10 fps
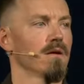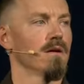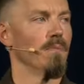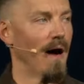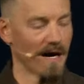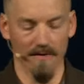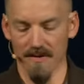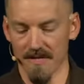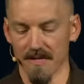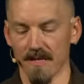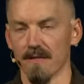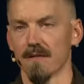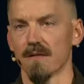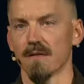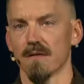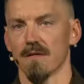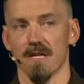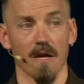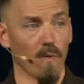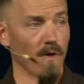Hypocrisy.
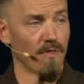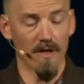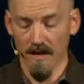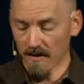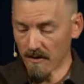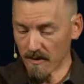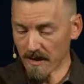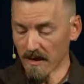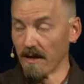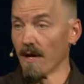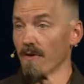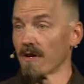Saying one thing, doing another,